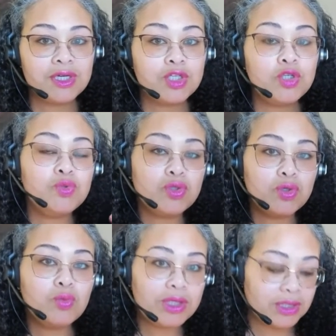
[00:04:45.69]
You
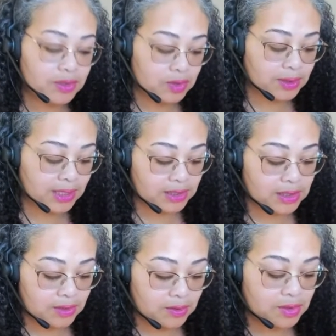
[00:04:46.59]
do want to do it as a
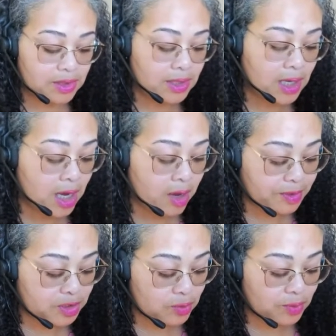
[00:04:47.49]
user,
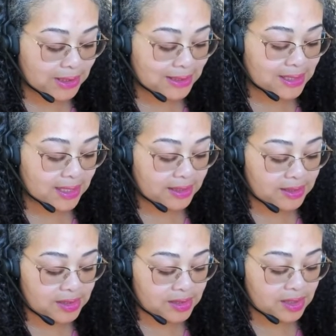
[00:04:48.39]
but you want to
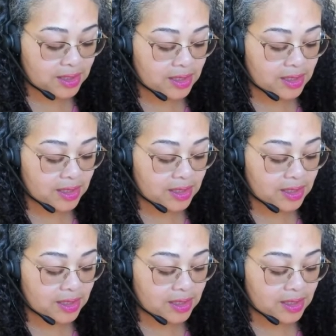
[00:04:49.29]
test.